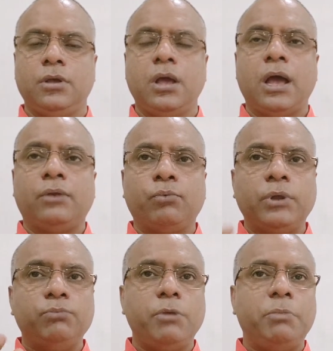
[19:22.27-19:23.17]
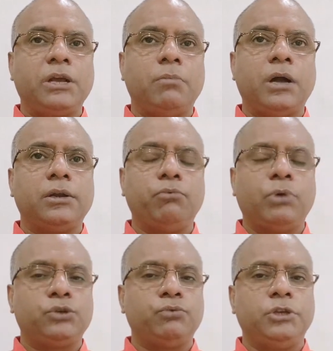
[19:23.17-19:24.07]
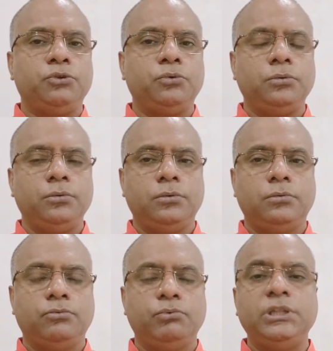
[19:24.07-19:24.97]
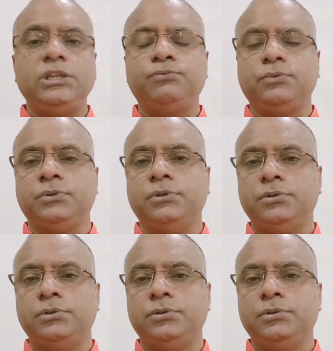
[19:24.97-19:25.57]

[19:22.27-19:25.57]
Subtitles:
And when we become hungry, what do? We need food.